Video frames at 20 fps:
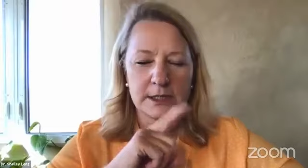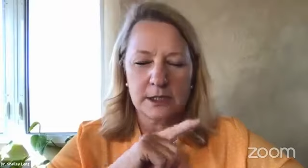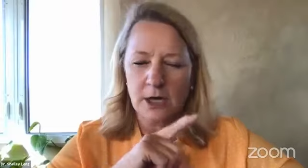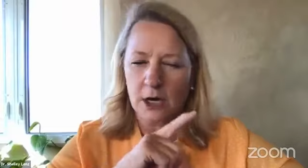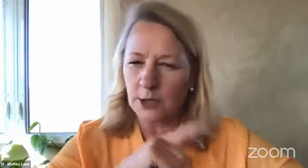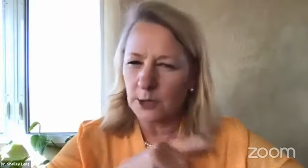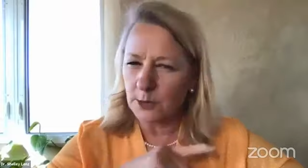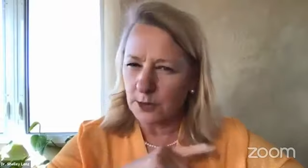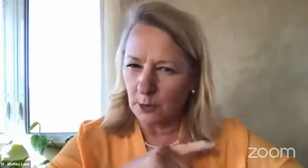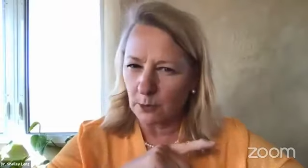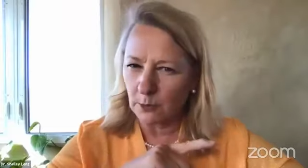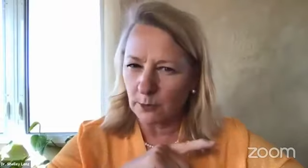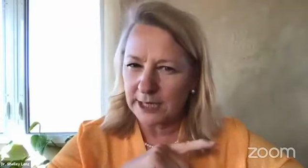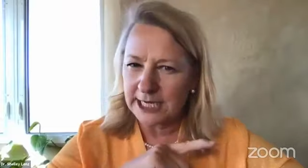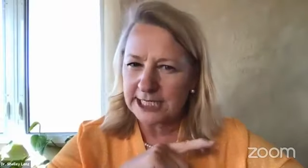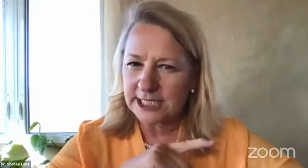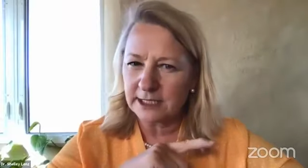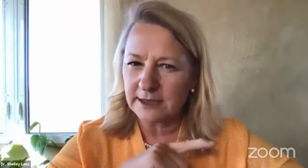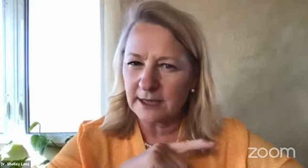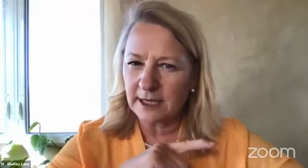are you
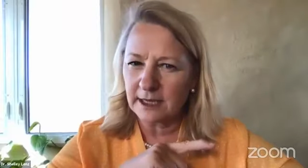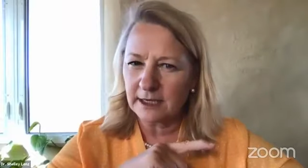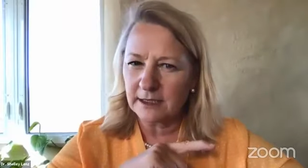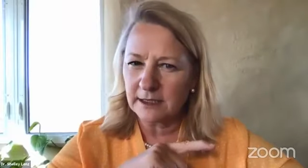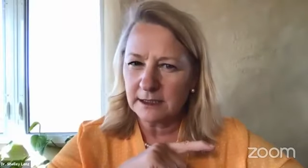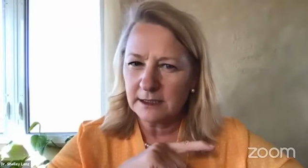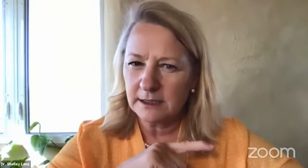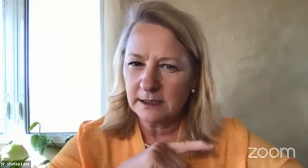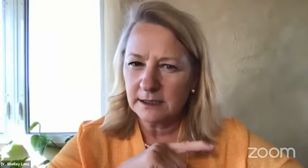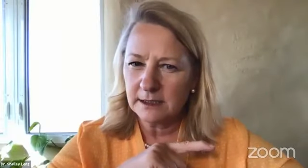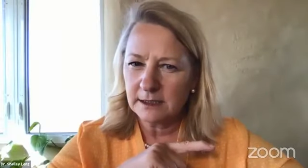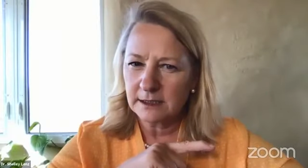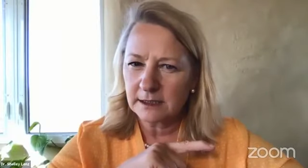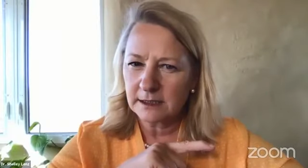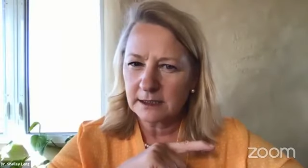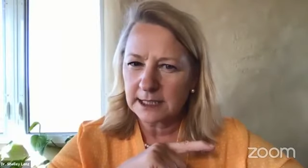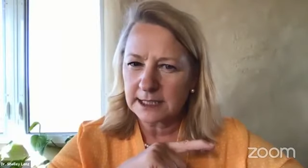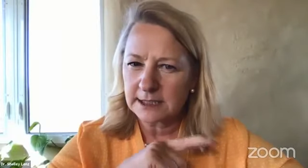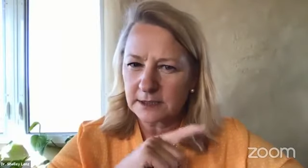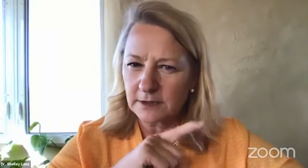Norwegian then?
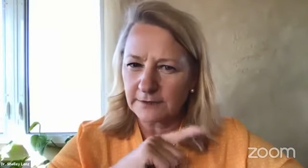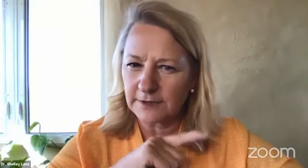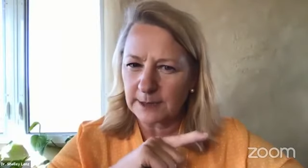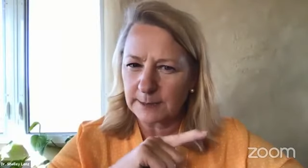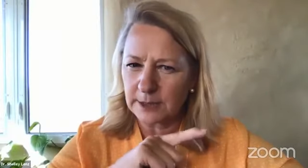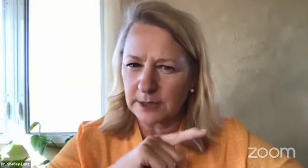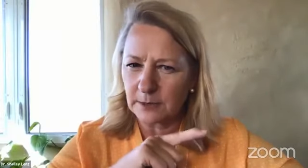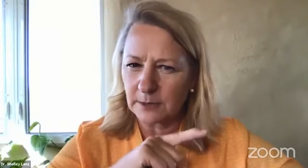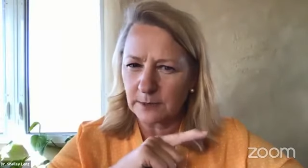Like, is your family?